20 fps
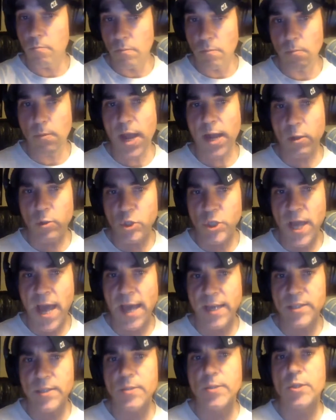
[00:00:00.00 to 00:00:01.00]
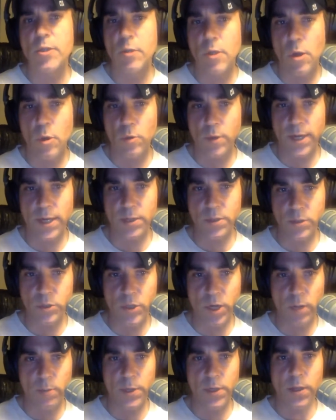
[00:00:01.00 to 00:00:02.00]
Michael Jackson's clone, ladies and
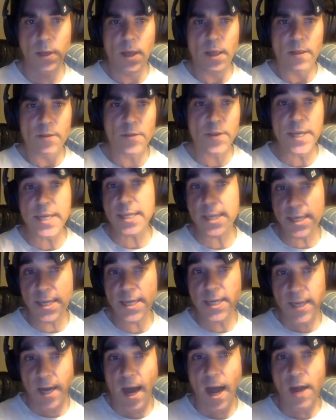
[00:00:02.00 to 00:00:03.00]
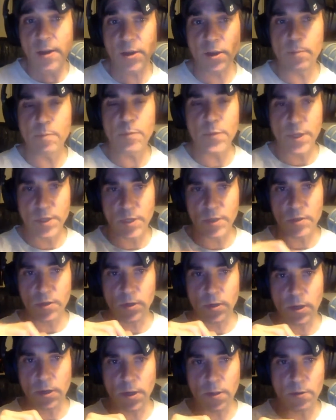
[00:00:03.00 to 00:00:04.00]
gentlemen. The e condom, this is
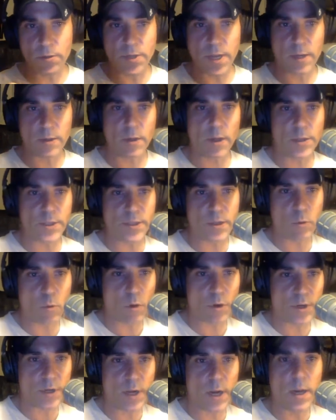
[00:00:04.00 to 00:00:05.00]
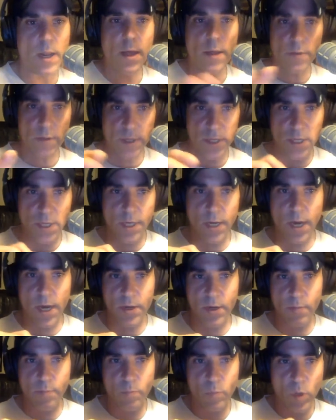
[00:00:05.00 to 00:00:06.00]
another technology they're working on, the e
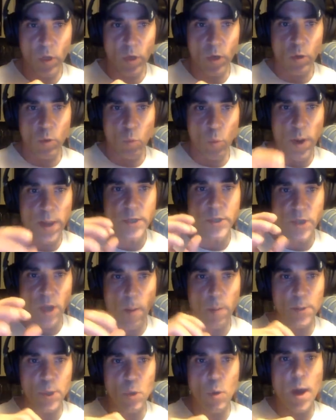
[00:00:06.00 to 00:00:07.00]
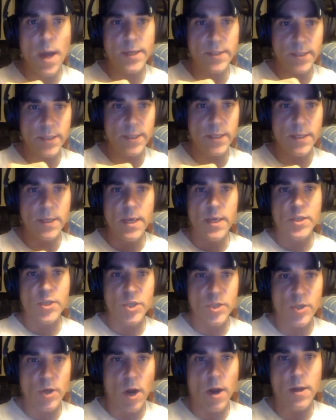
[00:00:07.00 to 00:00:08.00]
condom when WIT
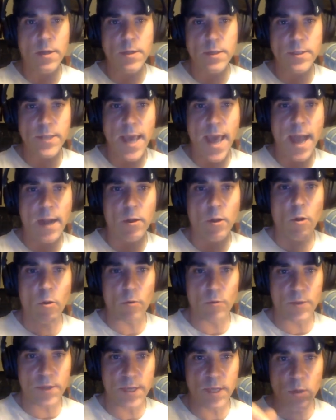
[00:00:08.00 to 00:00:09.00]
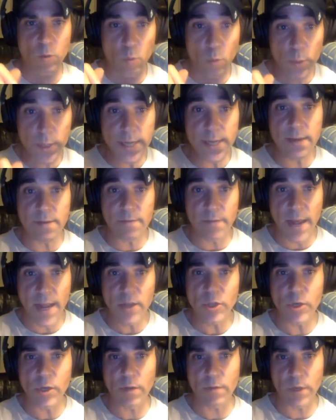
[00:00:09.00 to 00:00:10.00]
started to tackle the
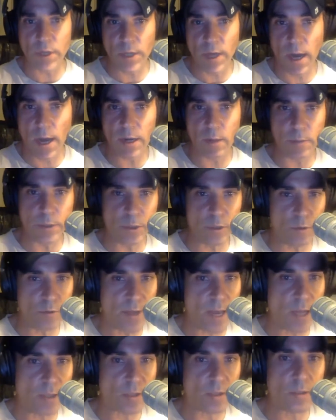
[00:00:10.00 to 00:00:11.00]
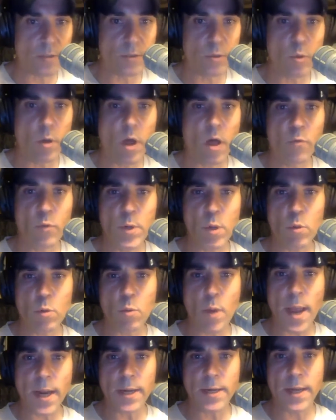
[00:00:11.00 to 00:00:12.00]
reinvention of the condom in 2012, we were
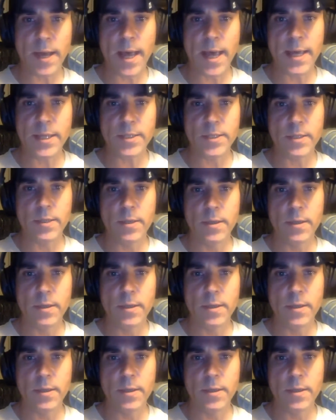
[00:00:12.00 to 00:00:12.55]
recognized